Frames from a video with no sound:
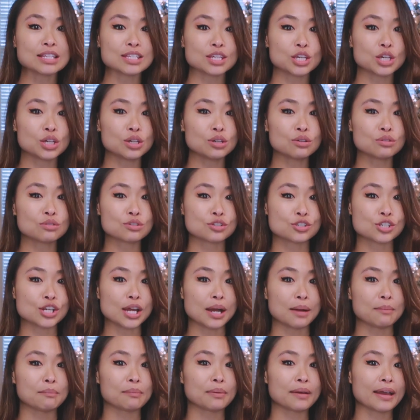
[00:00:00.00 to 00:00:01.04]
It's a huge
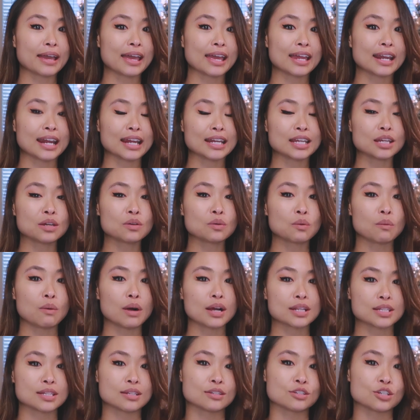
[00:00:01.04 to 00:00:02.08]
jump, and I didn't
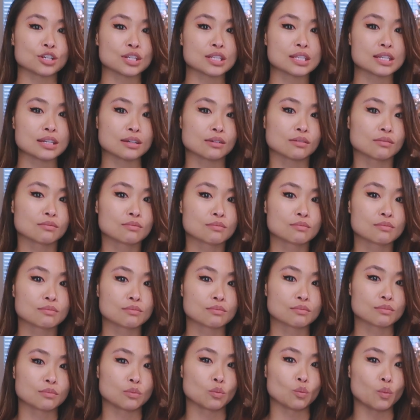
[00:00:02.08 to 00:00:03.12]
want to just
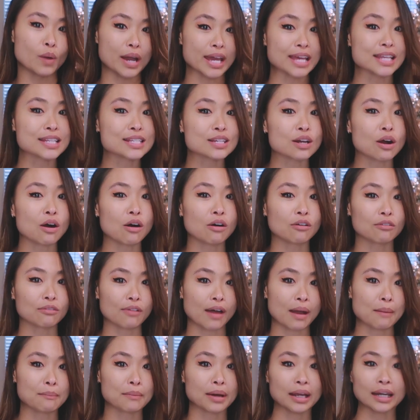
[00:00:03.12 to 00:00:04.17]
waste all of
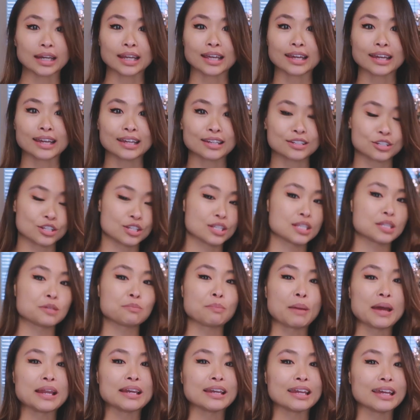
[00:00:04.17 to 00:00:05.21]
that money just
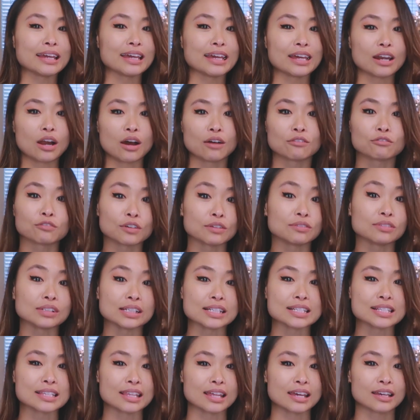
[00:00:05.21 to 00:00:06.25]
spending it on
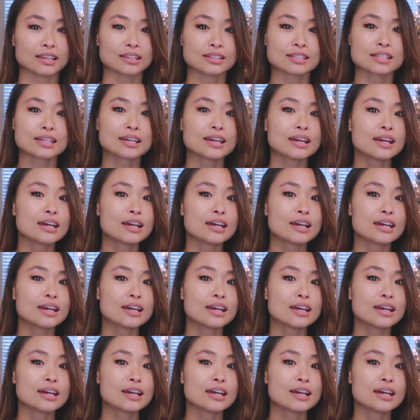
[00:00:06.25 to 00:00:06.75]
frivolous things.